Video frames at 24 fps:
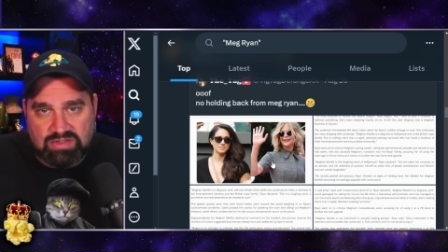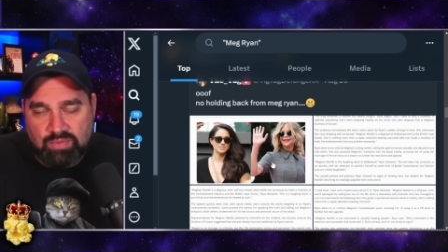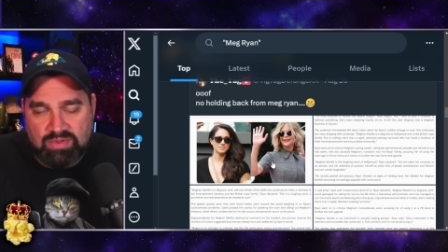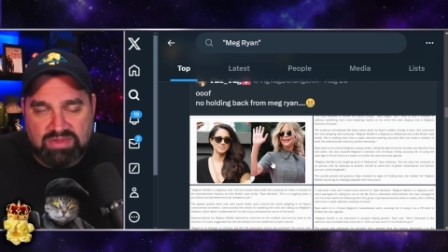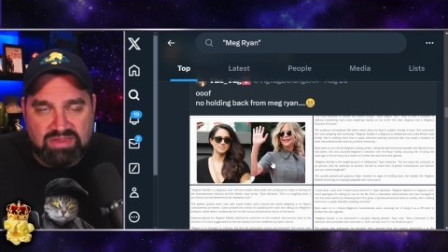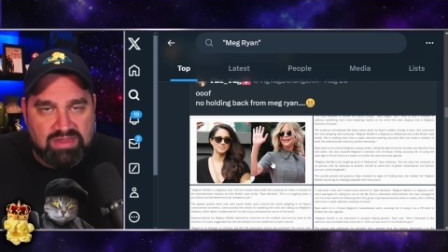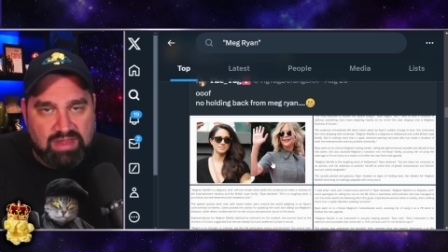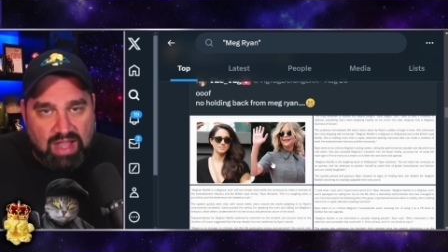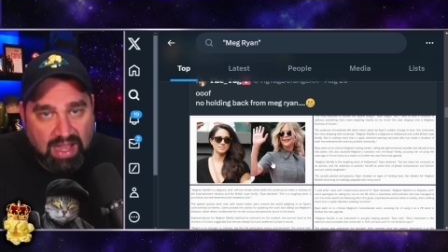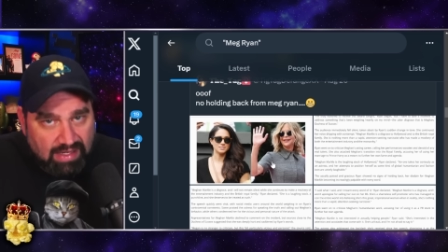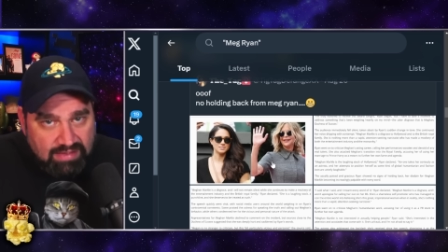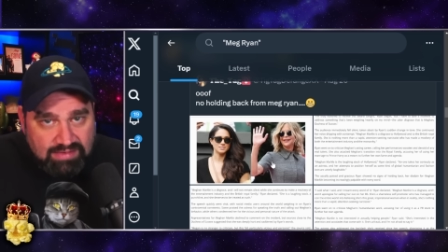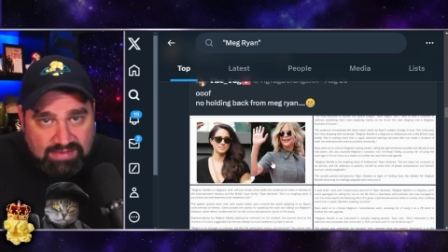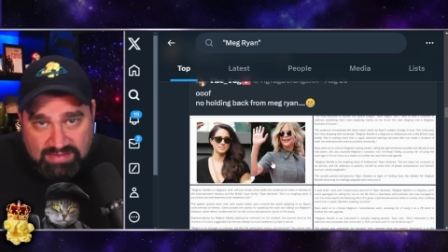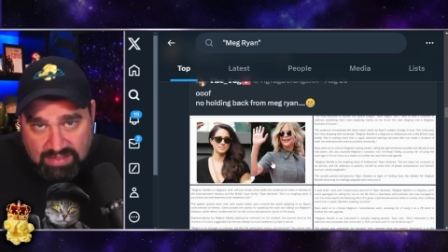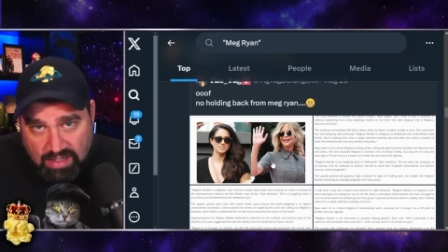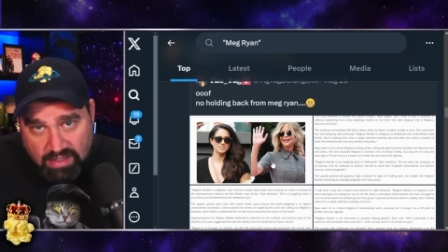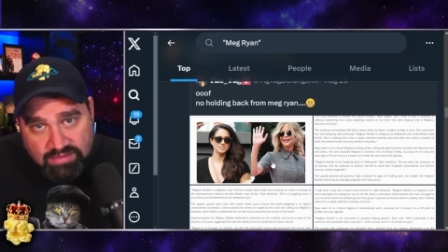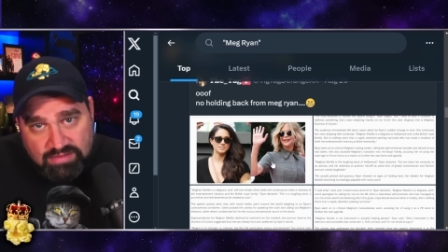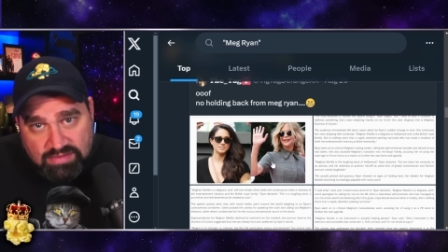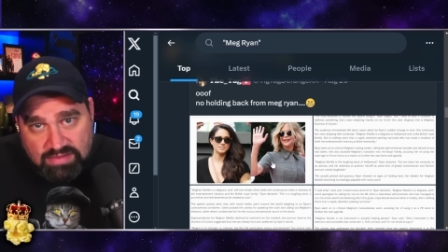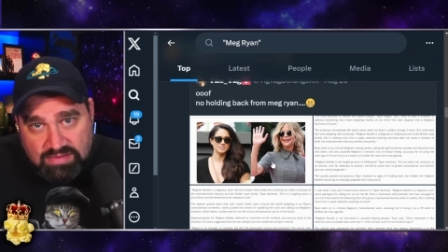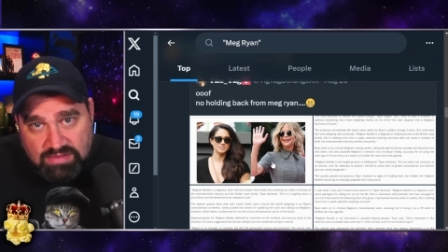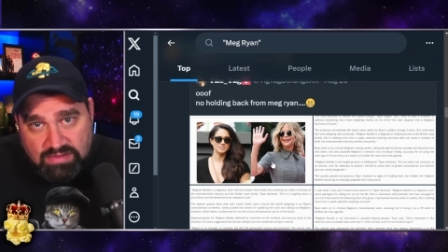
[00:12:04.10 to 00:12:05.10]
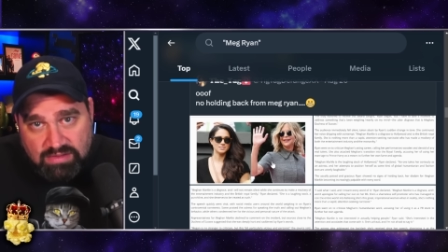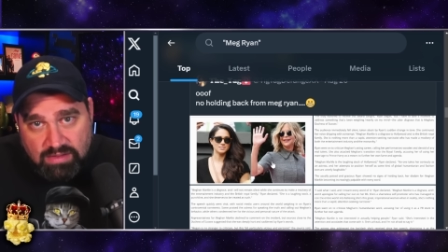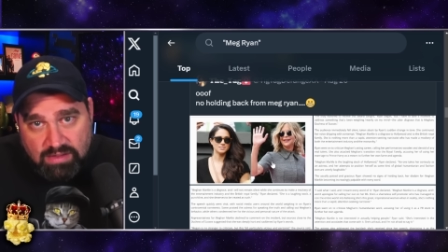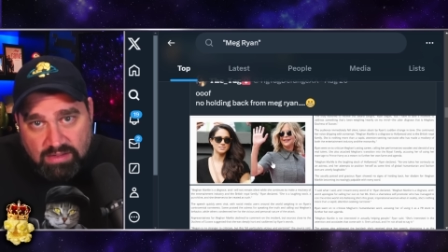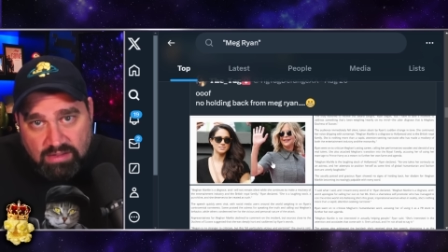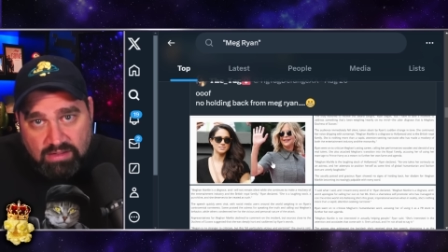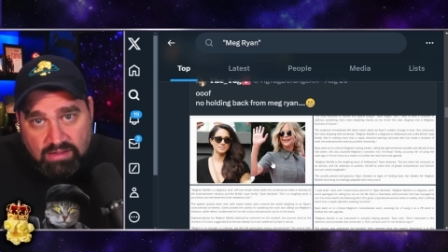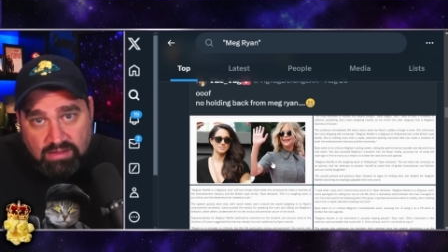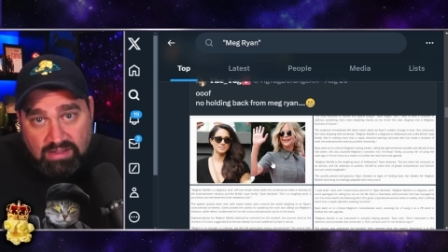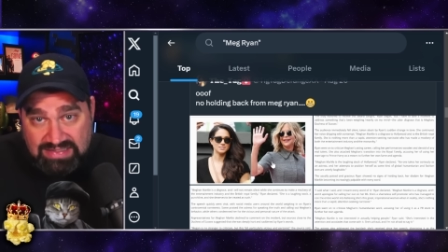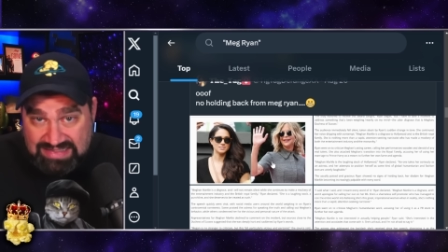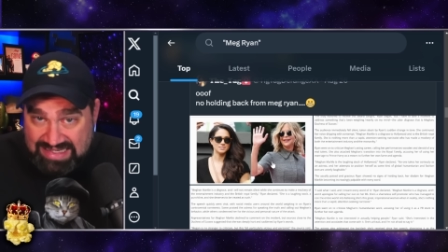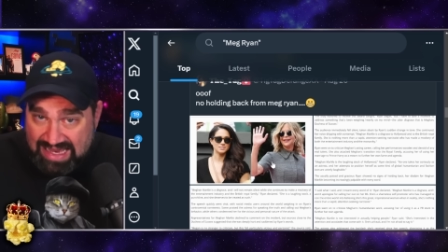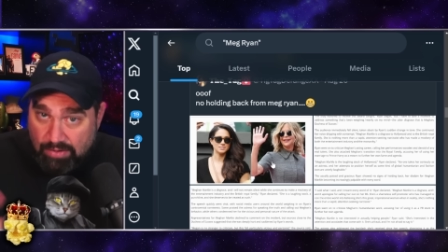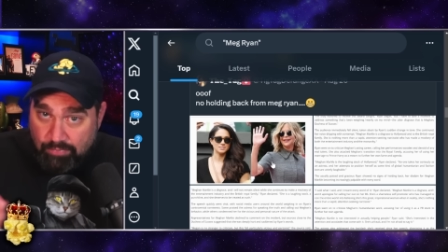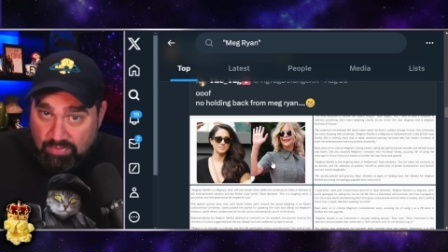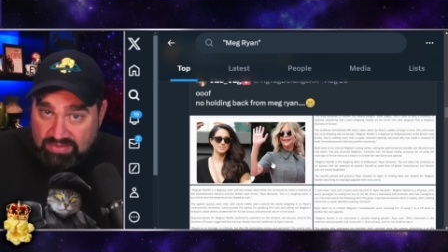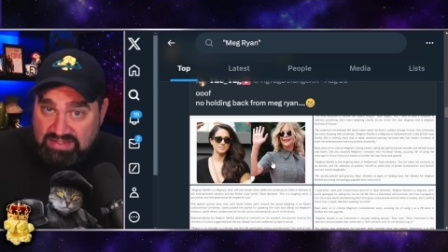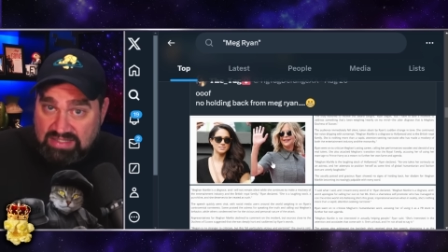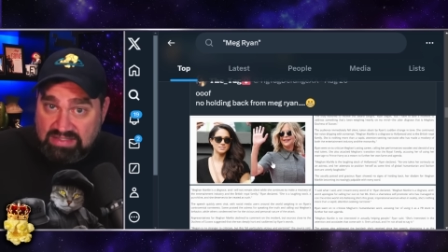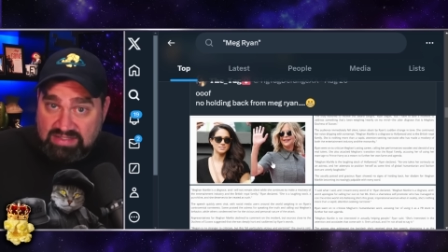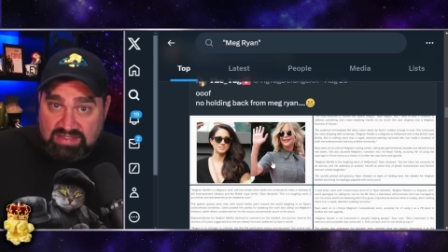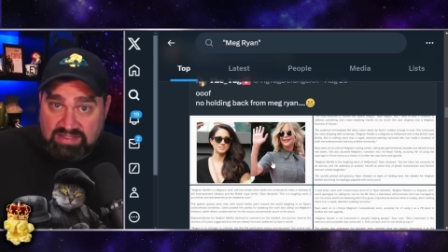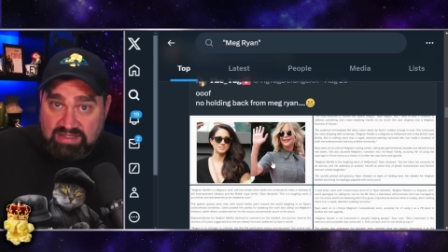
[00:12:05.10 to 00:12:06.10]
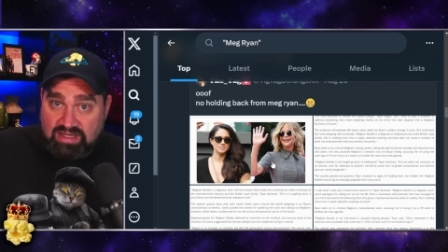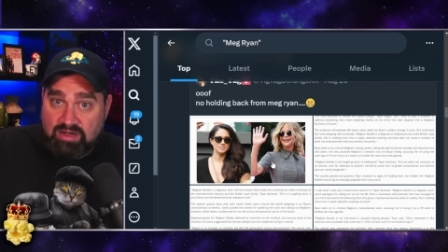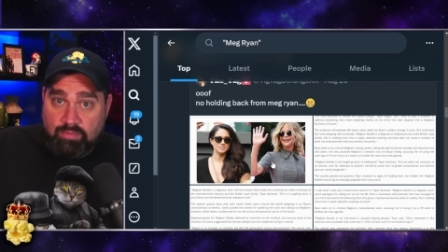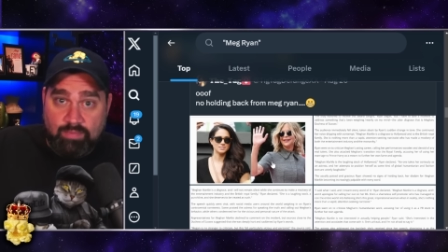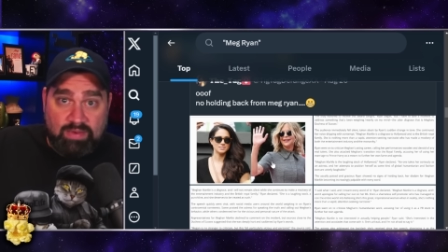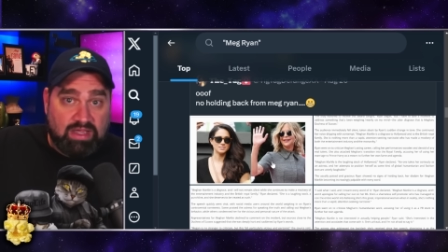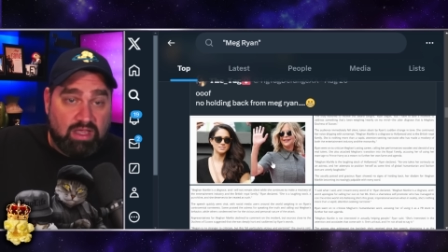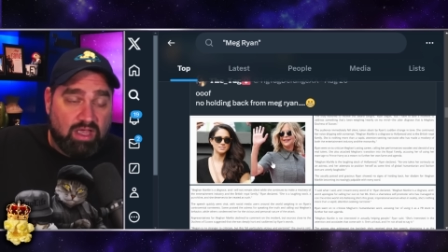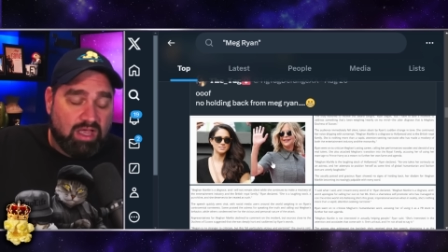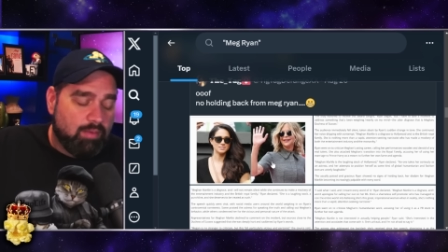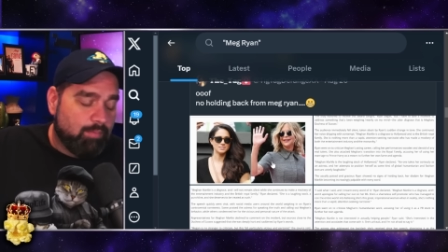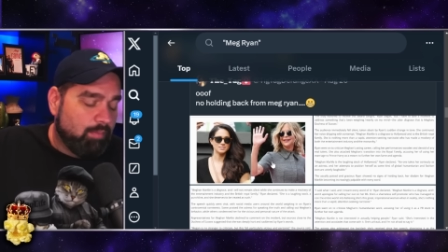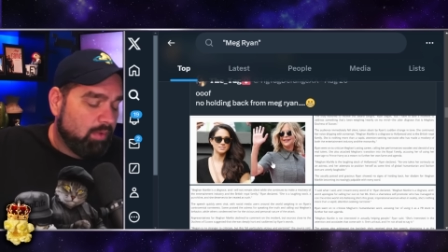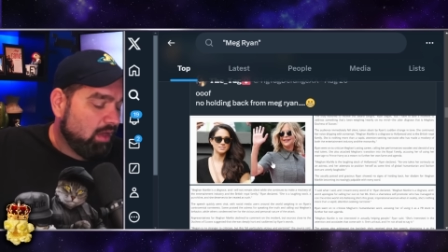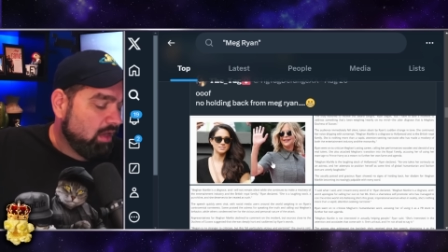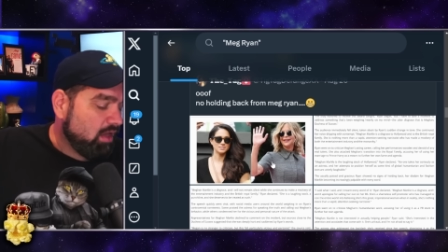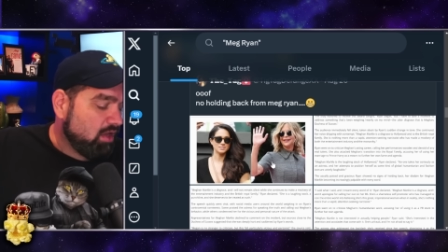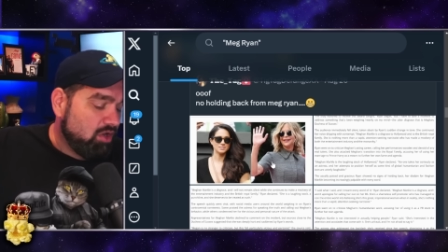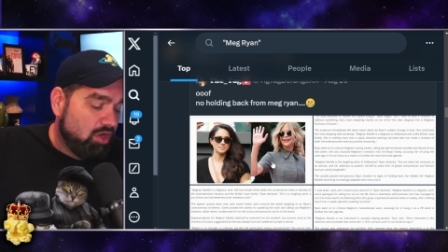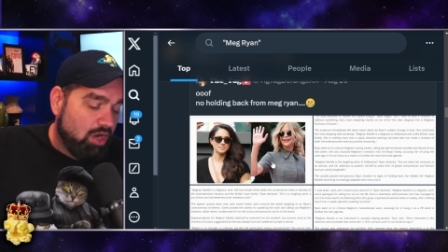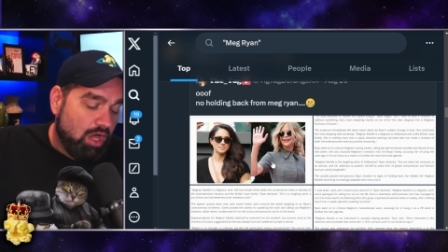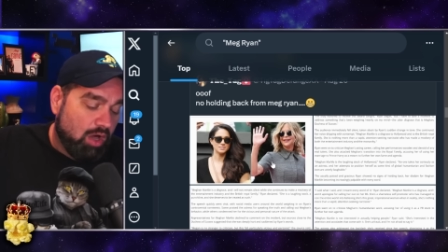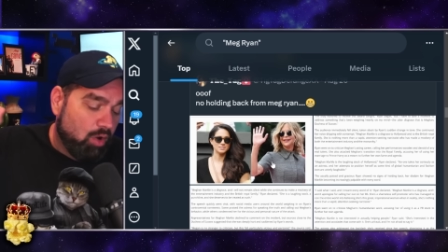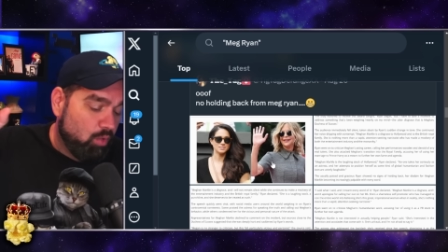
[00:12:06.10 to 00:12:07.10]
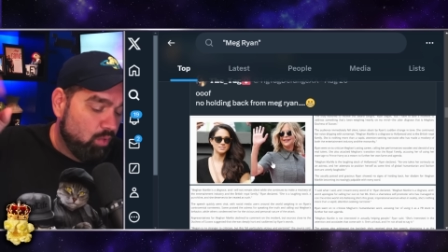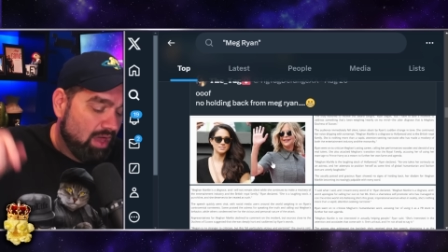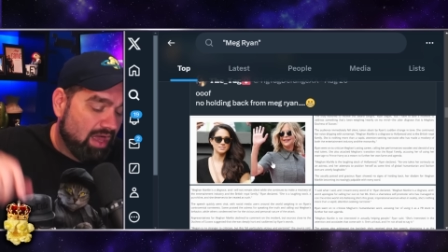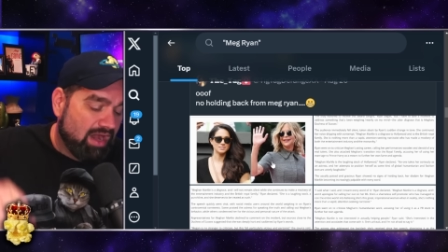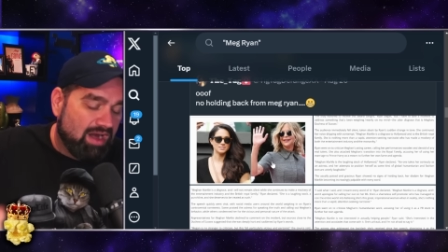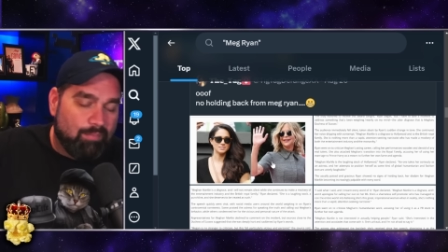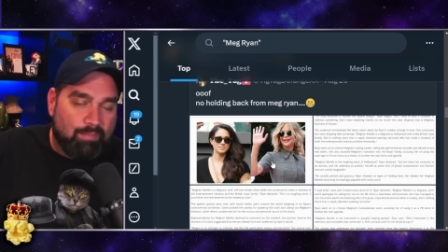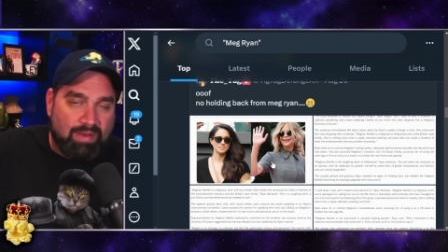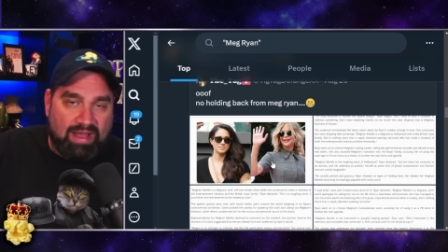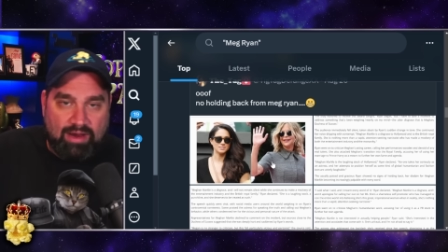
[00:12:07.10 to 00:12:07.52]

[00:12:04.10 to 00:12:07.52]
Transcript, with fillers: us with nonsense. Is that what this is going to become? No, not on